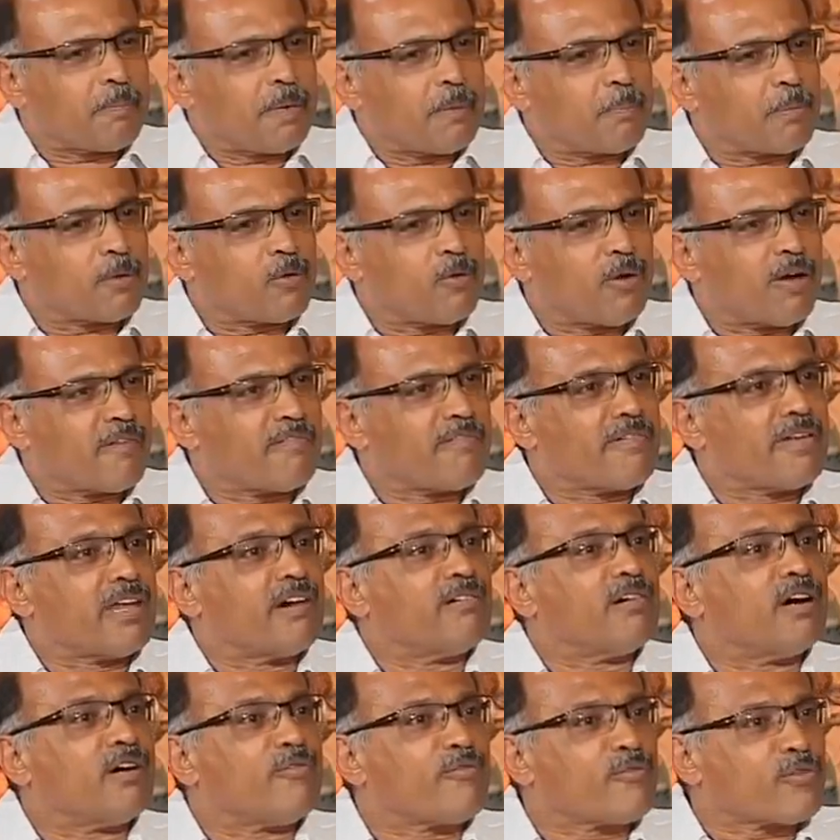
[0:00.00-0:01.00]
people who have
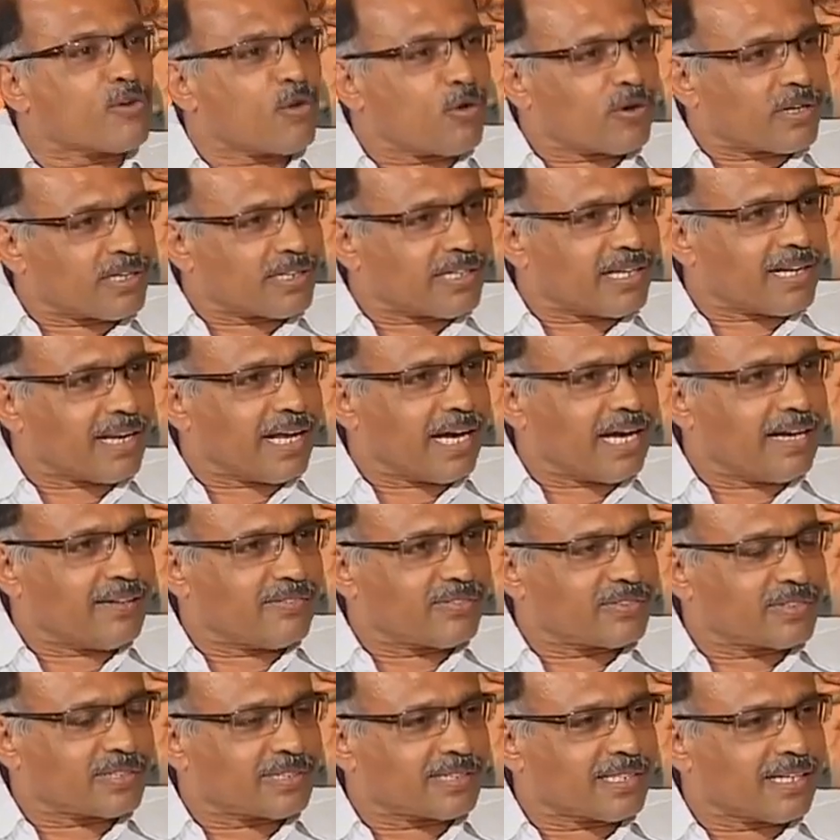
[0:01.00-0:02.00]
never flown in their
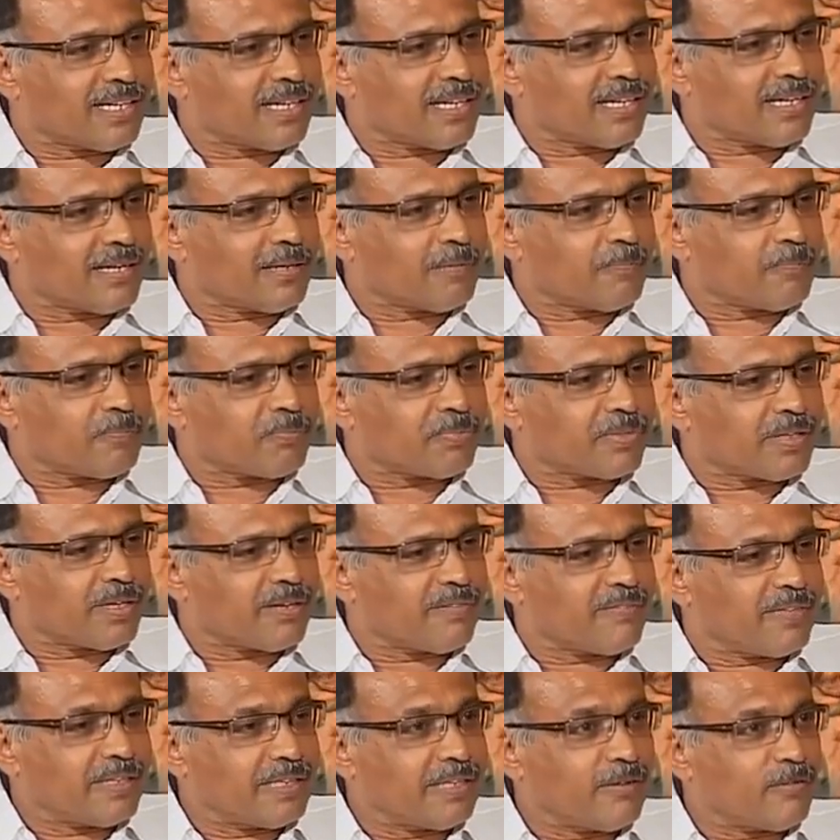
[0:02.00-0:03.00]
lives,
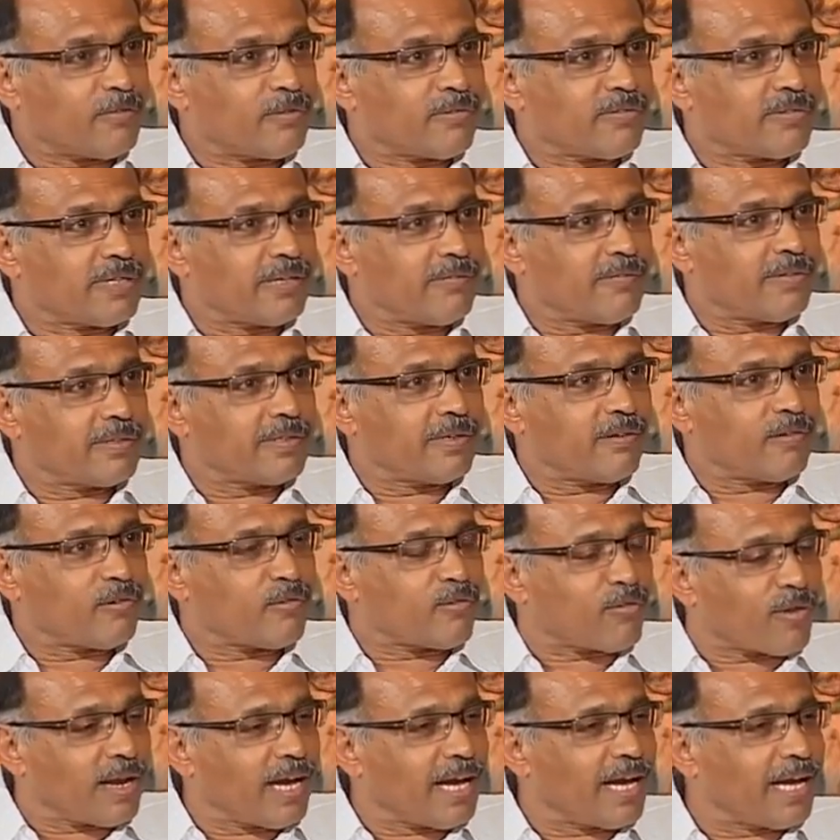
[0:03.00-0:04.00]
when they
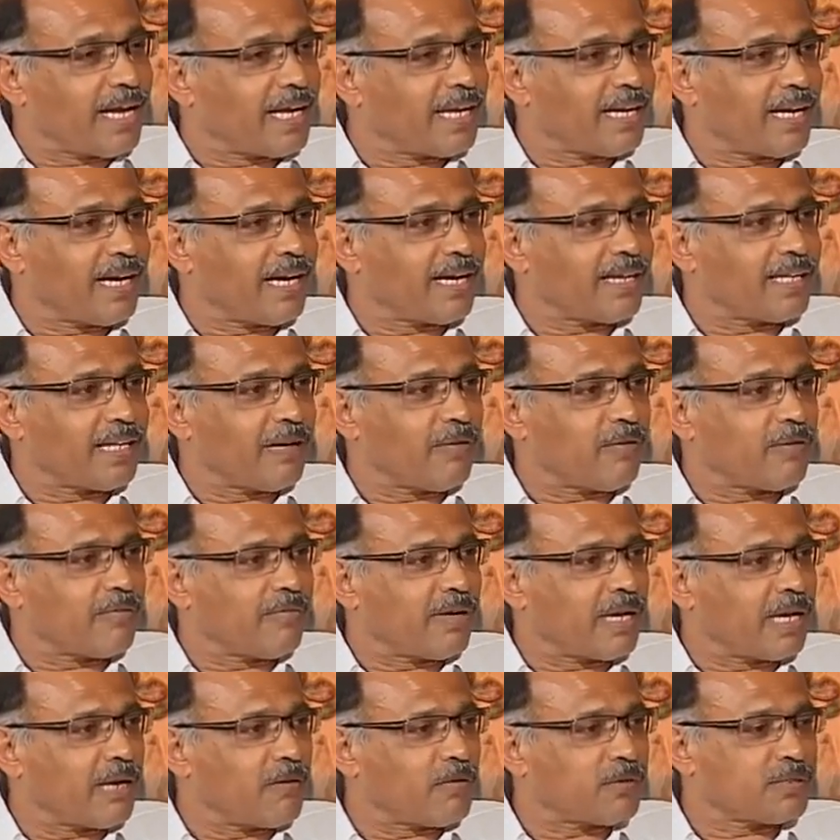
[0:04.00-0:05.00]
would fly, and
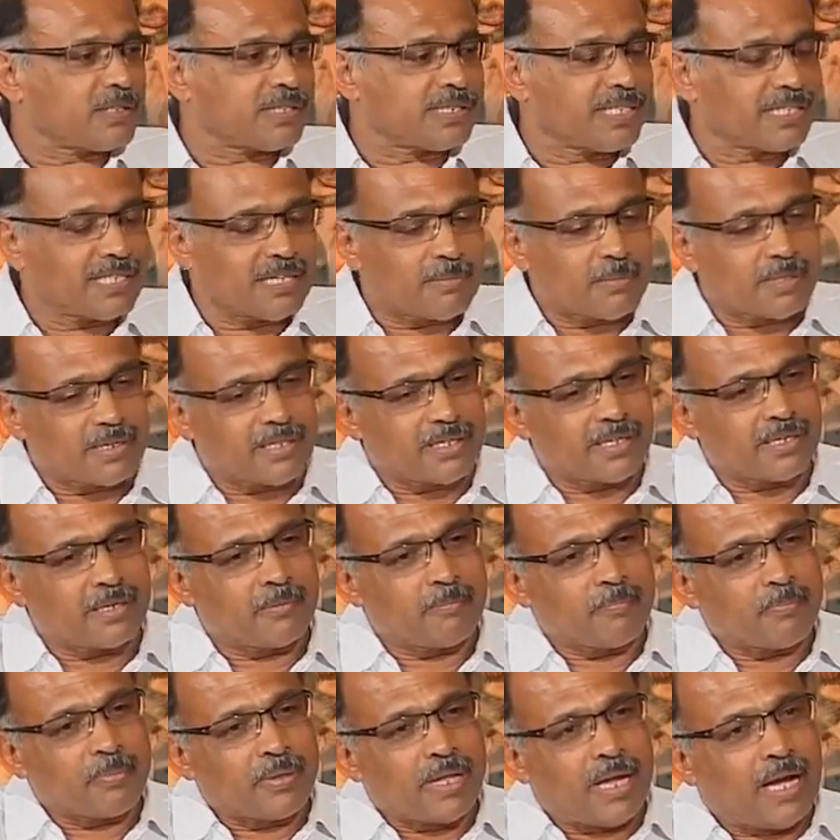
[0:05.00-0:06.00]
when I would see them in
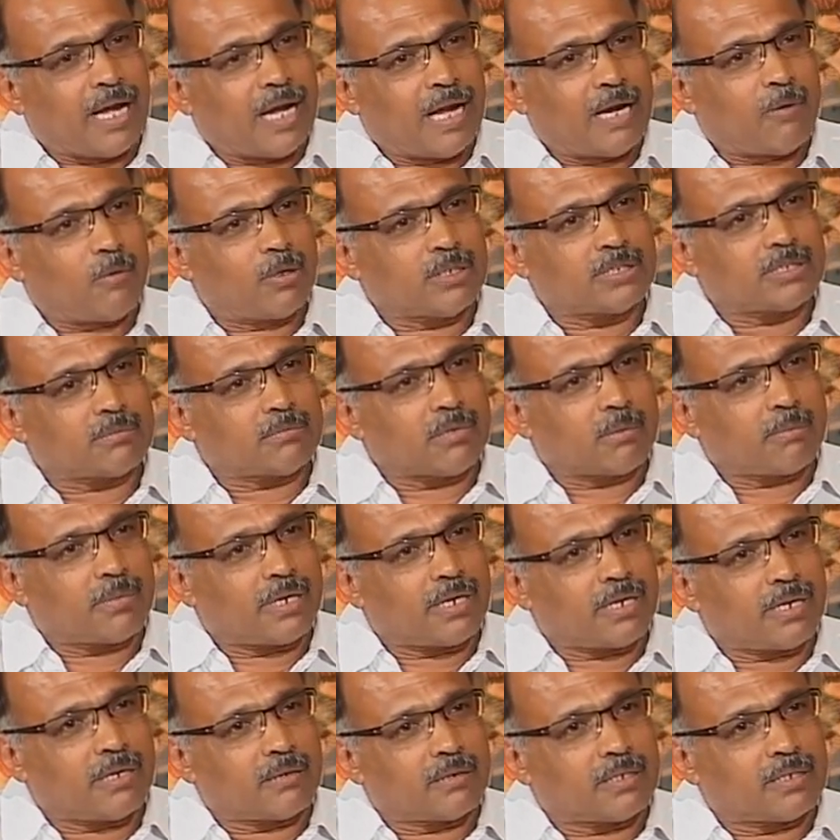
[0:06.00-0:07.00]
the. I once
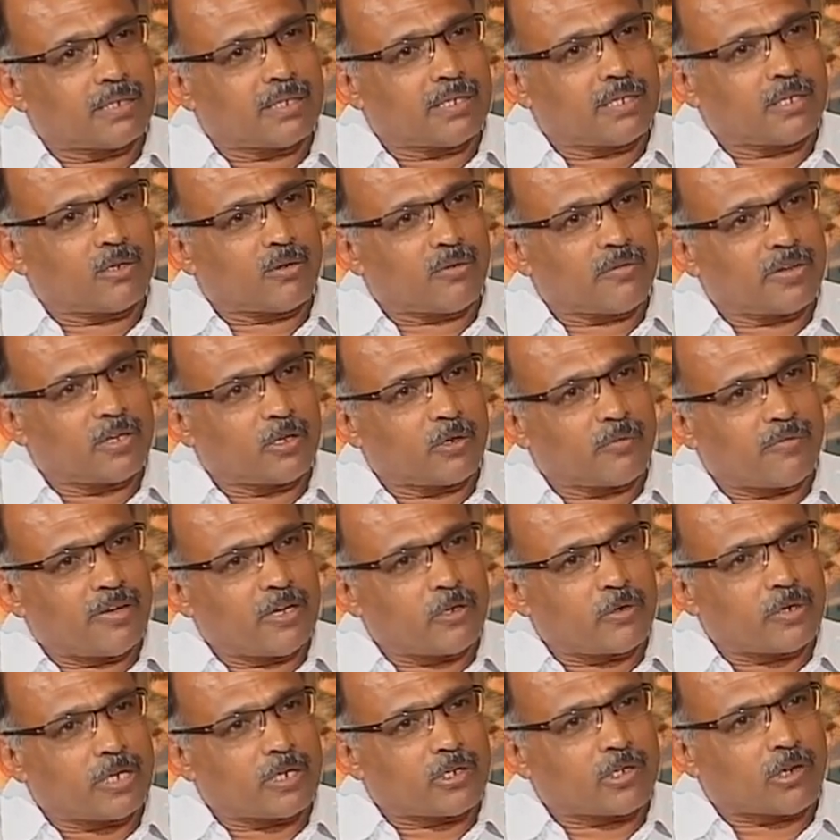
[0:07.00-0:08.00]
remember, when you
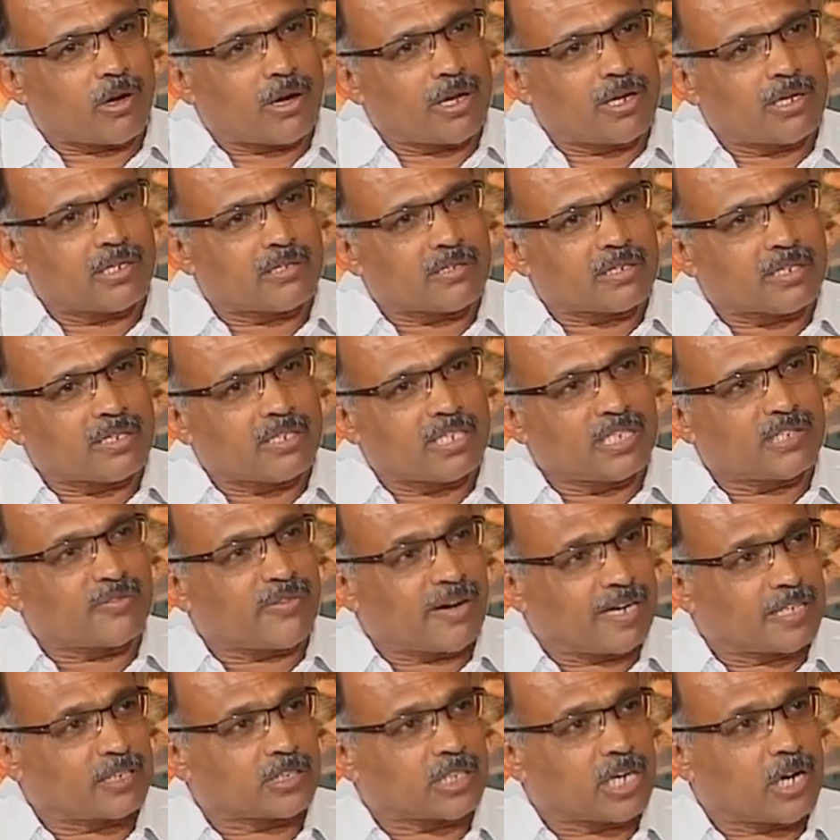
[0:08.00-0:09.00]
went to your toilet in these
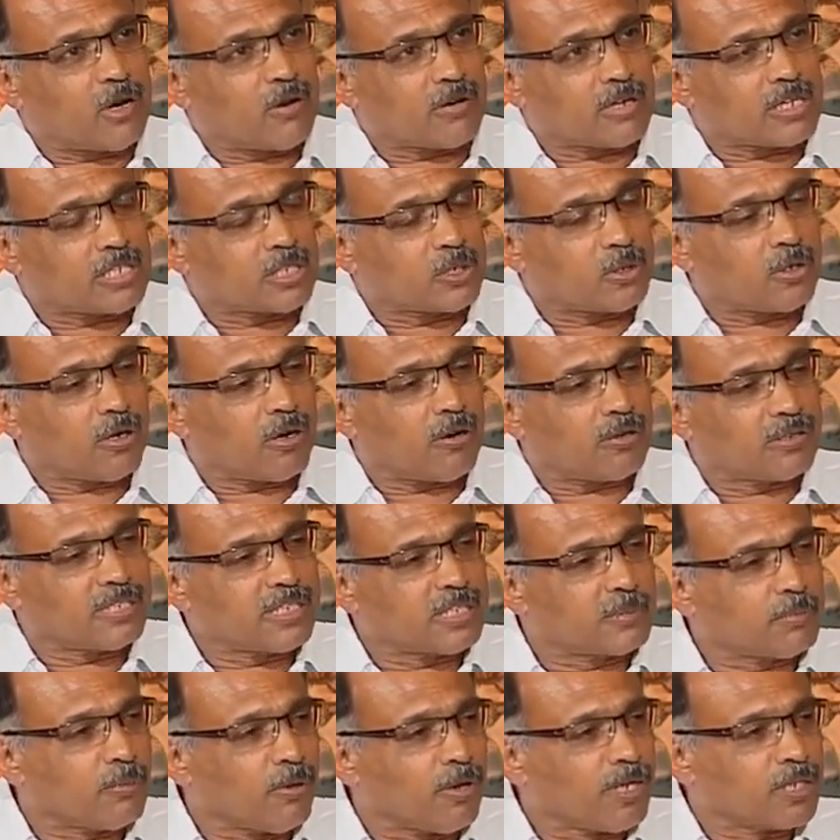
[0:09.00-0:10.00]
5-star hotels, you got
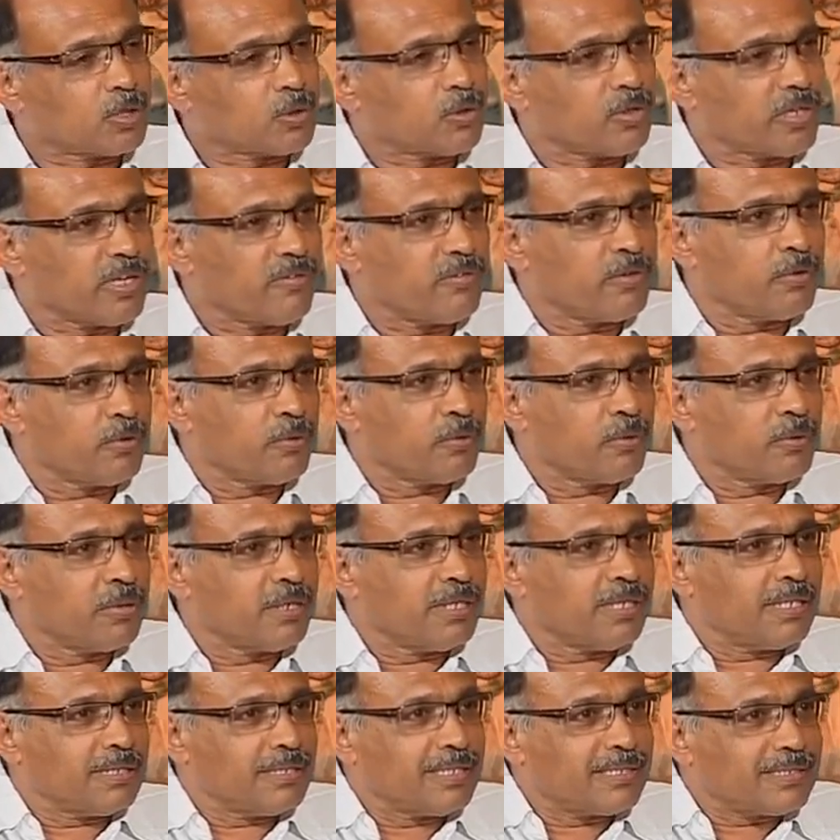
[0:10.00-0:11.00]
these boys who give you
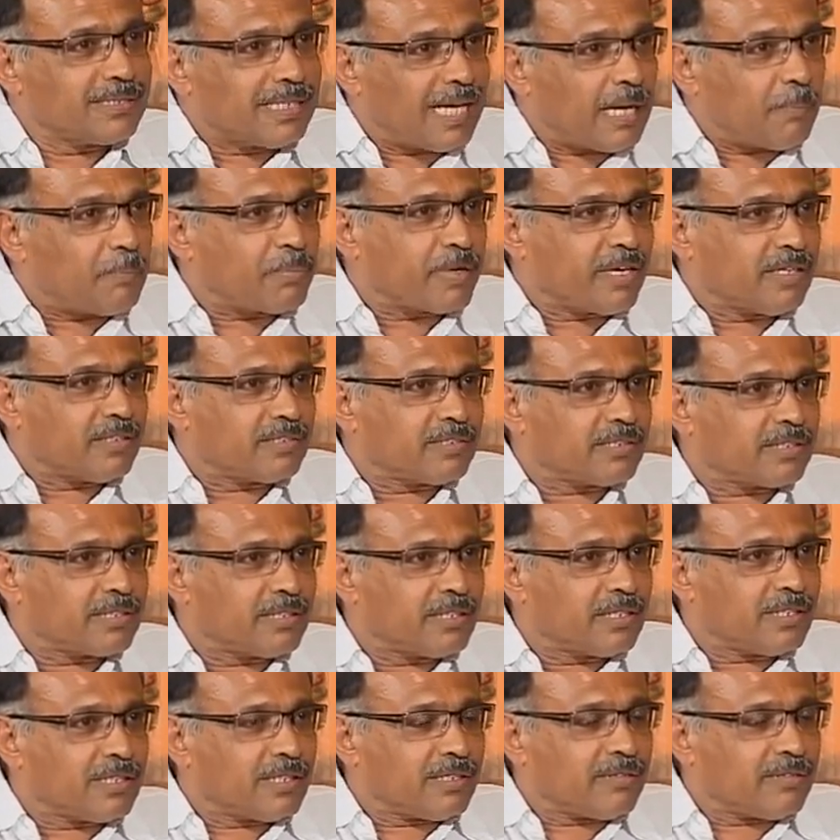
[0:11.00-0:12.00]
these napkins